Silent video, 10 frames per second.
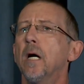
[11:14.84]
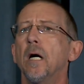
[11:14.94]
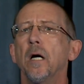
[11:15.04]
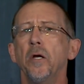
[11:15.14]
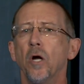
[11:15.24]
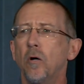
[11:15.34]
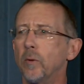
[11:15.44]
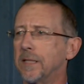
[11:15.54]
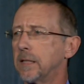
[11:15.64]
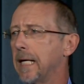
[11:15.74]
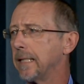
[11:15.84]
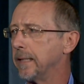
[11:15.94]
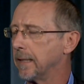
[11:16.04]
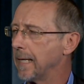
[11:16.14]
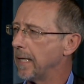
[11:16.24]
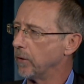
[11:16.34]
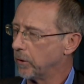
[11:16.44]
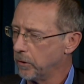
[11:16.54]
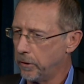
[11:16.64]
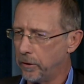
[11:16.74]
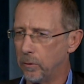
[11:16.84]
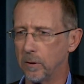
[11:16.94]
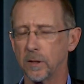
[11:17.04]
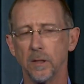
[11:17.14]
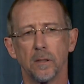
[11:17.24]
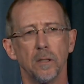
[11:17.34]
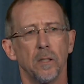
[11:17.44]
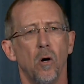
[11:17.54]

Uh, notwithstanding that, the good news is that